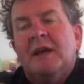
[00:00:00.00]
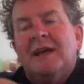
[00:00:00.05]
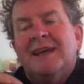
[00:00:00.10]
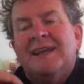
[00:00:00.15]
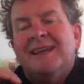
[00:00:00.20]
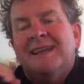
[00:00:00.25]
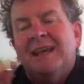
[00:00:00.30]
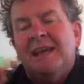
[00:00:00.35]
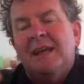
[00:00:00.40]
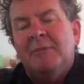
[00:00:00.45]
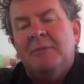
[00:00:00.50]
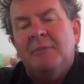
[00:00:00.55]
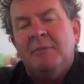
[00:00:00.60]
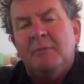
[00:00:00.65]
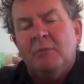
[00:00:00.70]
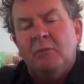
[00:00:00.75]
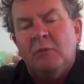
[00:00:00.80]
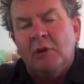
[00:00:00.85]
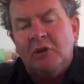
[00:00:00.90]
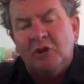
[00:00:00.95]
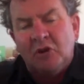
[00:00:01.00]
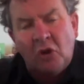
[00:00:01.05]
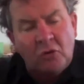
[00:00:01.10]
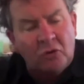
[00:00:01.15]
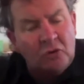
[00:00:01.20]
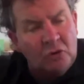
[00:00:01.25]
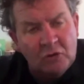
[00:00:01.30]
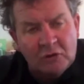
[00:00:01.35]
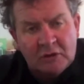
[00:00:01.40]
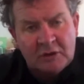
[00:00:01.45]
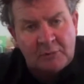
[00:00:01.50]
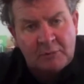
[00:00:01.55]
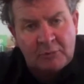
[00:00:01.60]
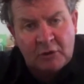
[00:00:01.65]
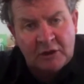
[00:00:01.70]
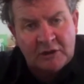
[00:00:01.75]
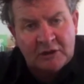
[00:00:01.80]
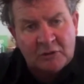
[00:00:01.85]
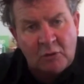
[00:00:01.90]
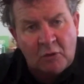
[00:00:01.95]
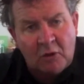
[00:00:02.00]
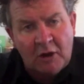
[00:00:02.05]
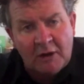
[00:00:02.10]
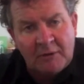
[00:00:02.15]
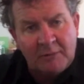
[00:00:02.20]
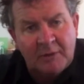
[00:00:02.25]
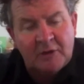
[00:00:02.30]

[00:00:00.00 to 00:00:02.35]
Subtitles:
Again, we don't use the press wine